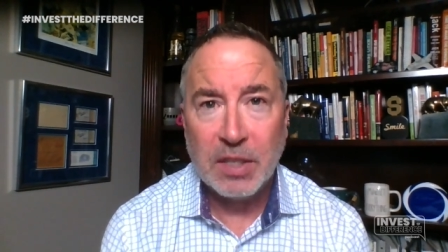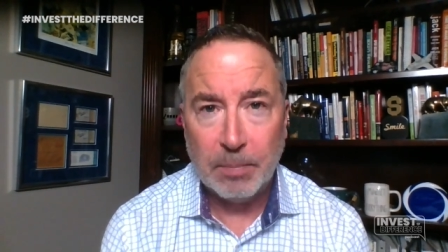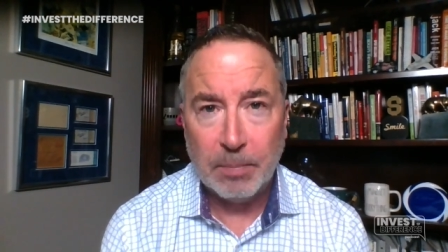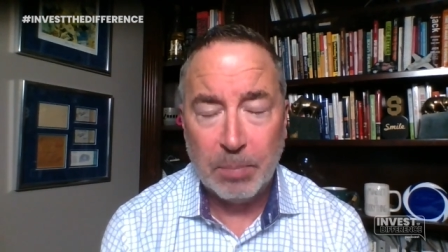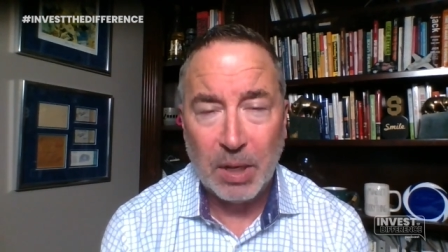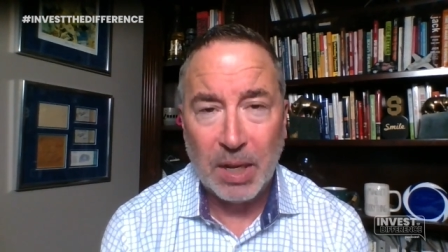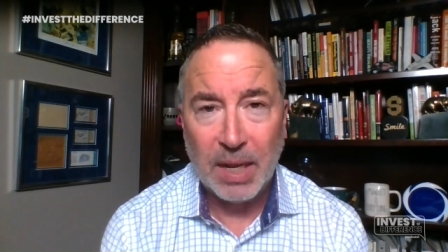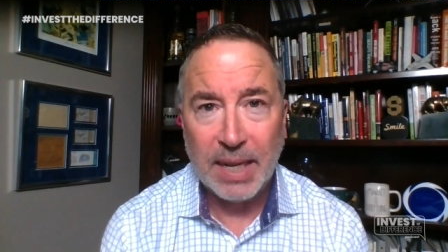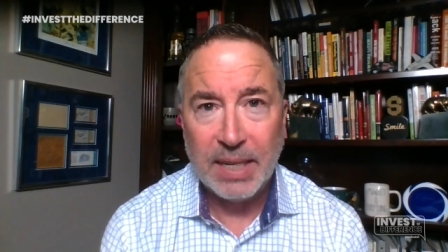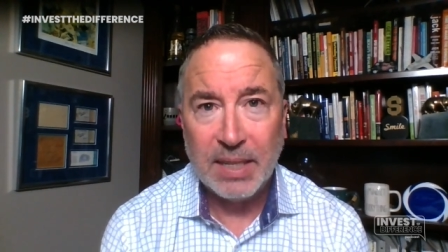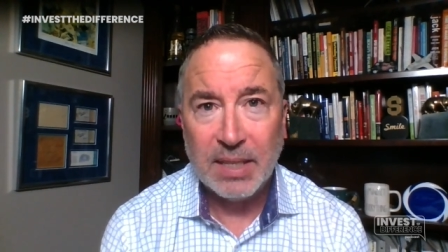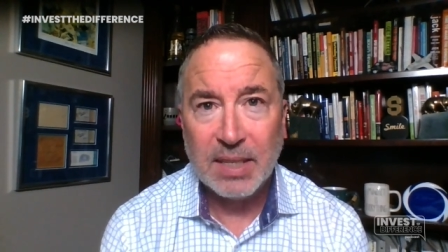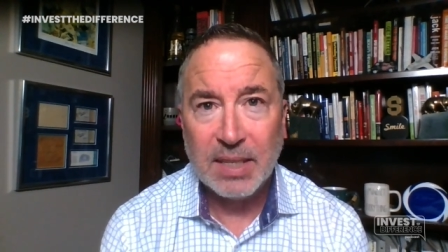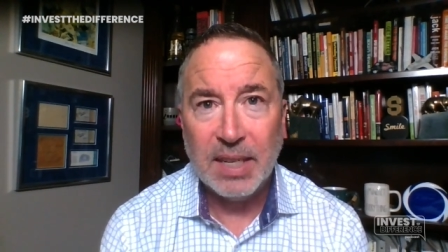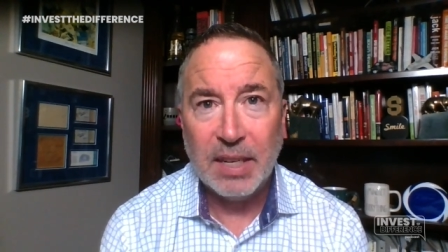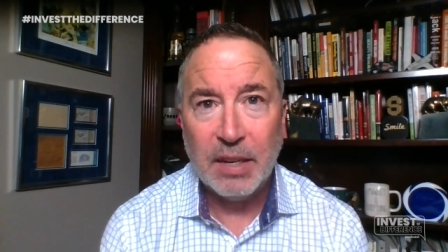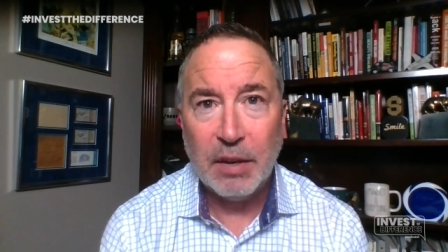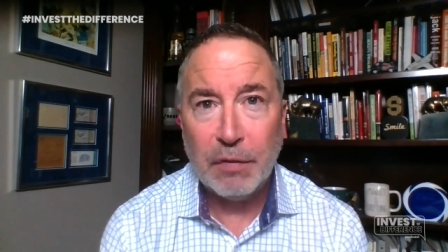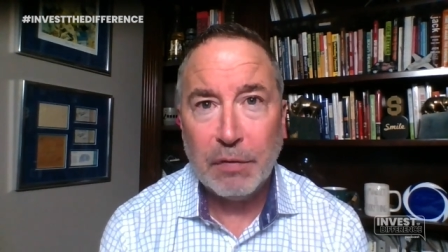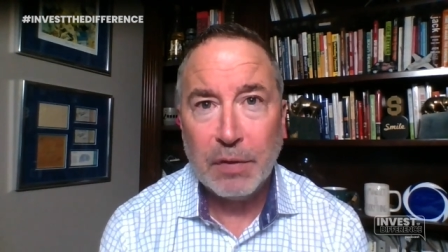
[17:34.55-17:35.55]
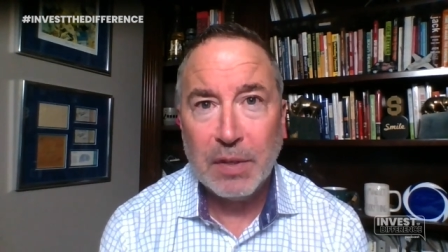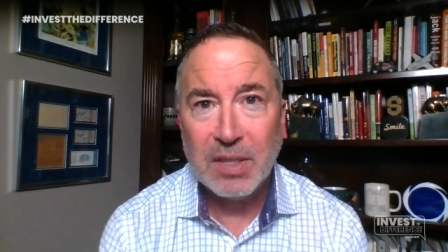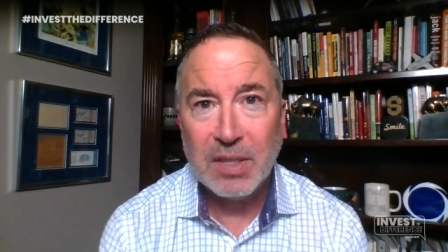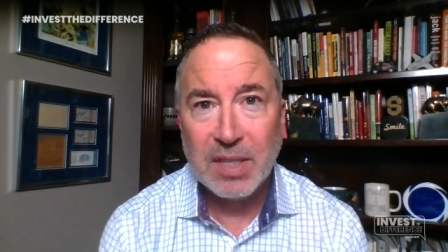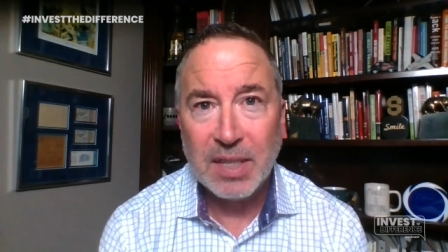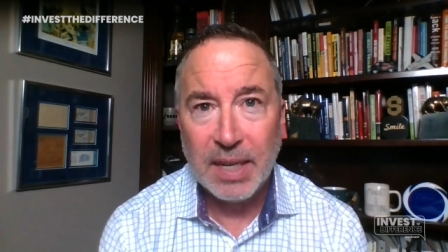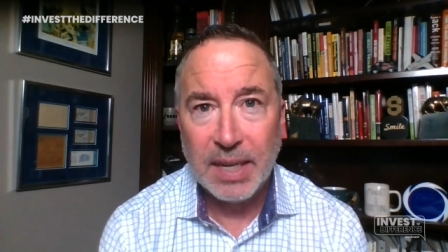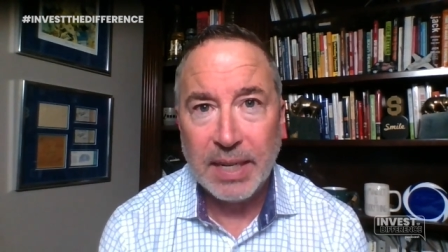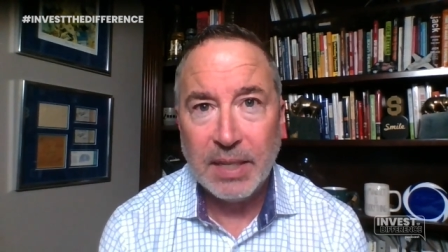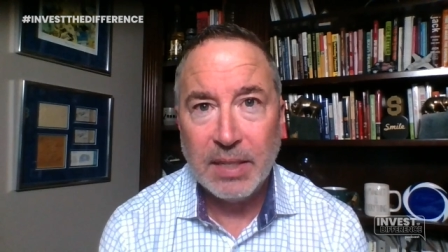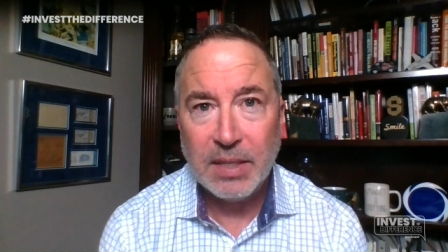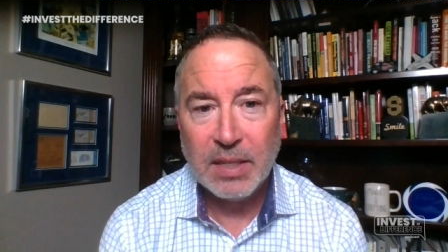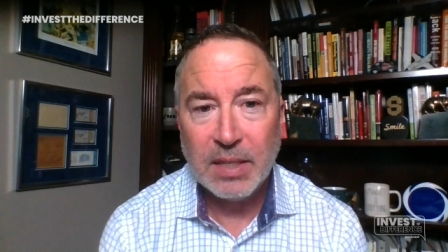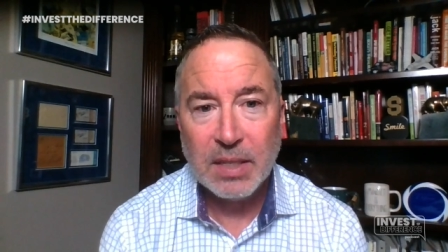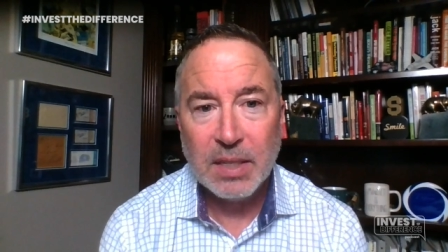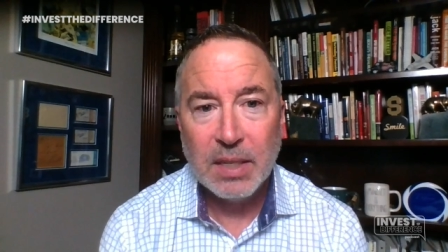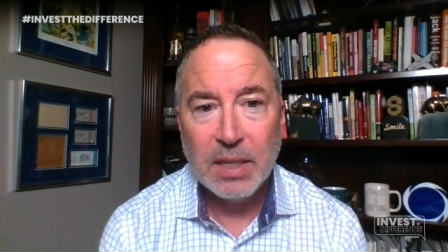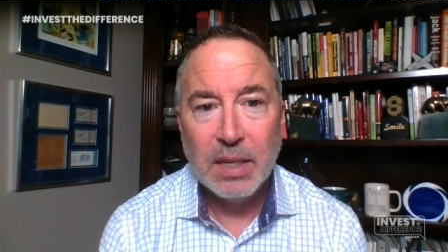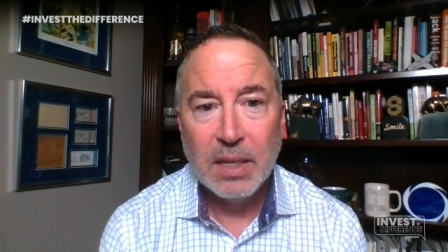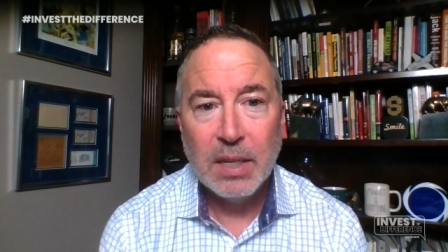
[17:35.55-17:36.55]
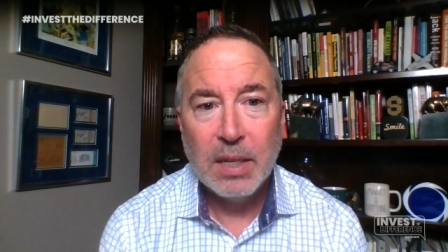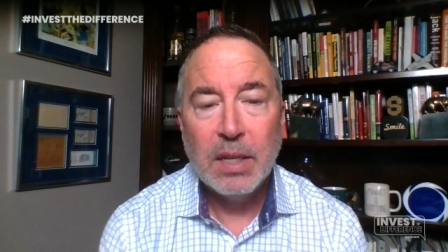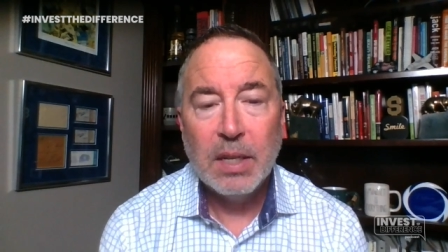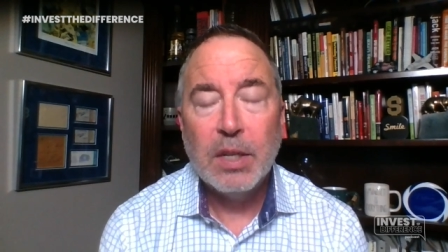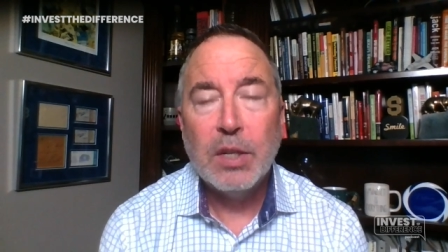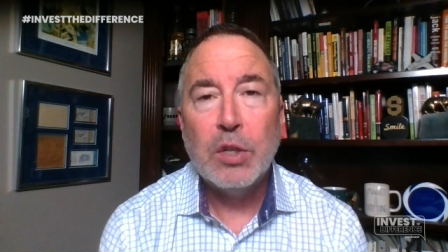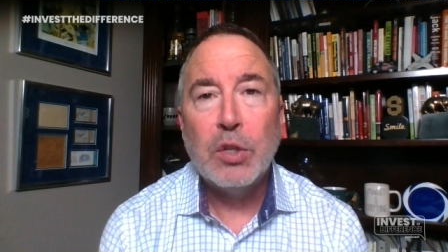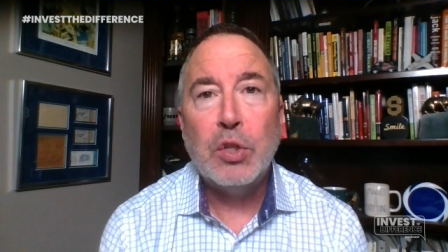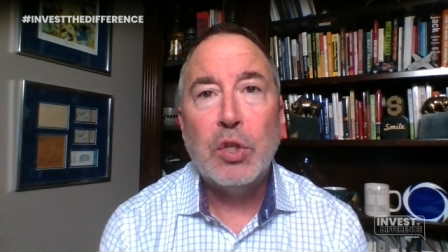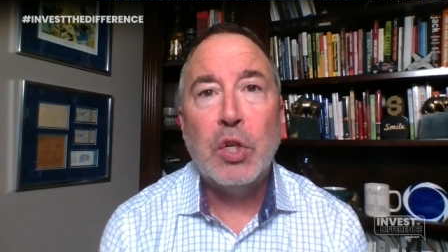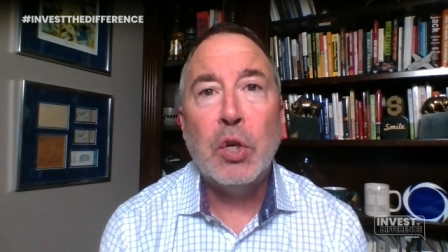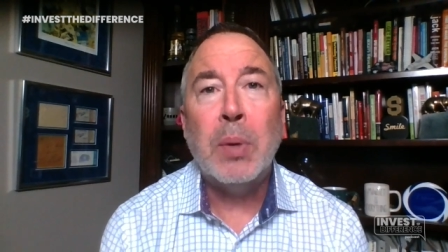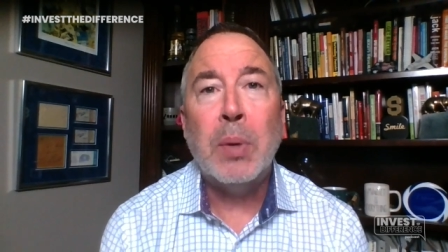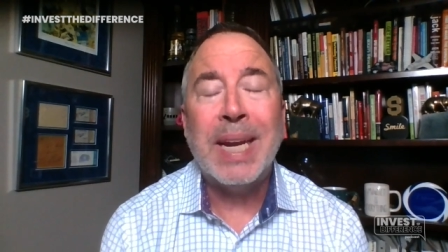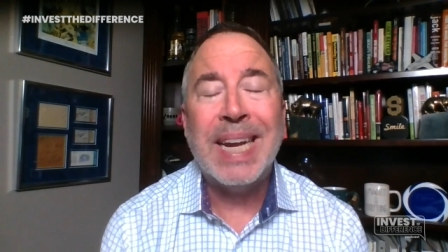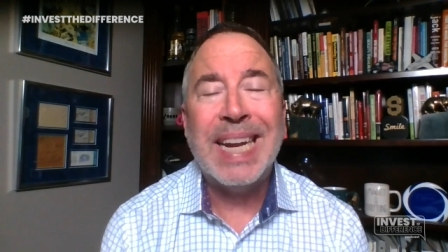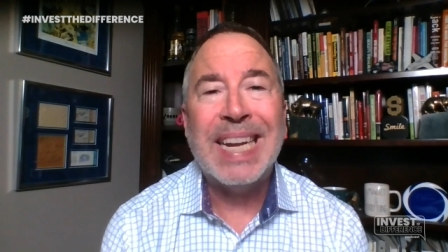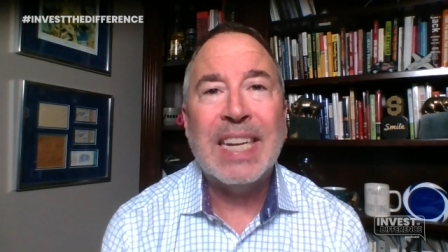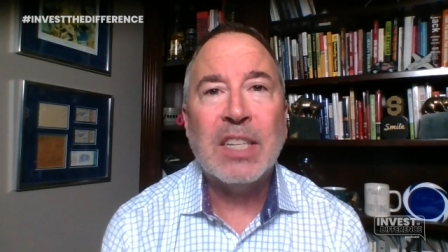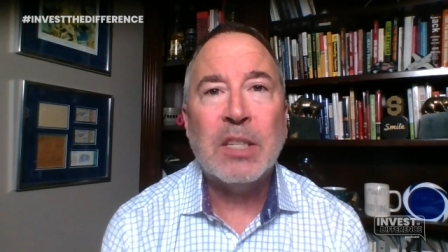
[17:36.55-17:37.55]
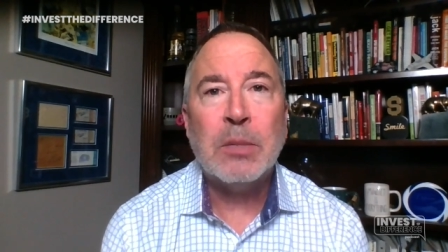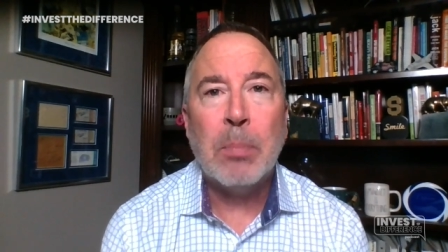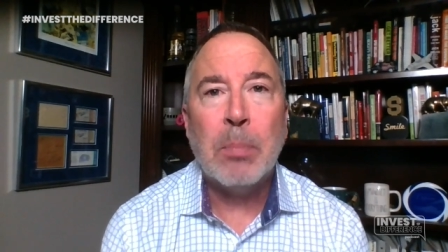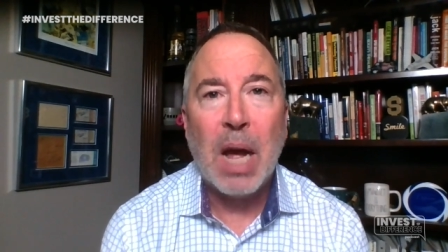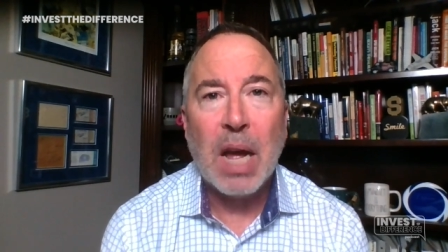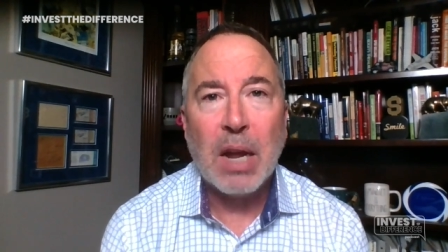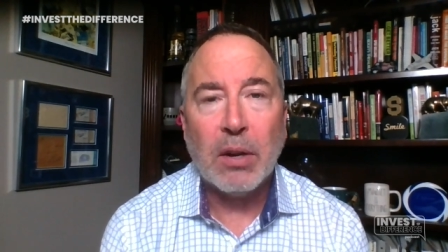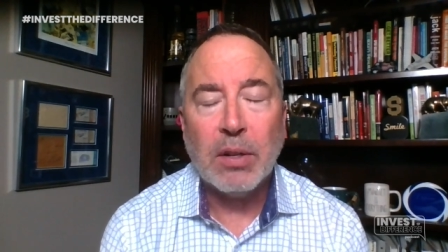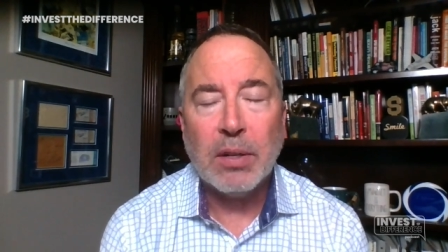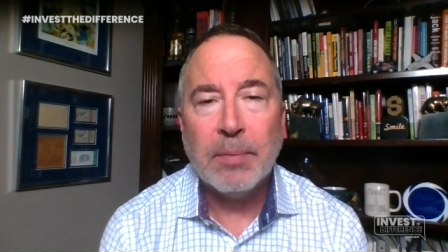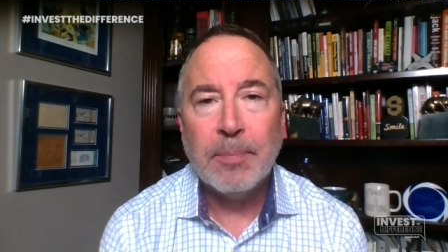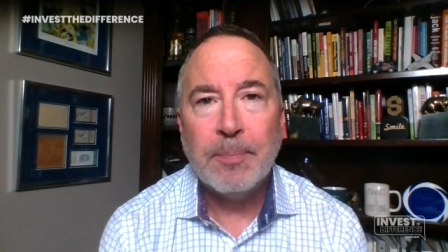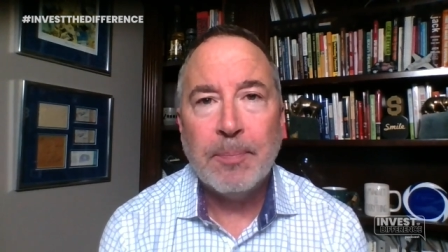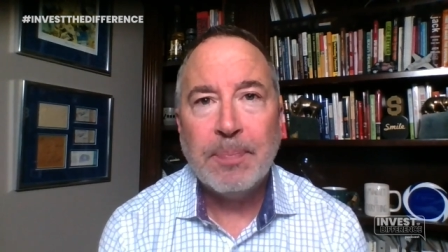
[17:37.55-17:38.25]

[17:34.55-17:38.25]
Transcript: in place in different cities doing his model.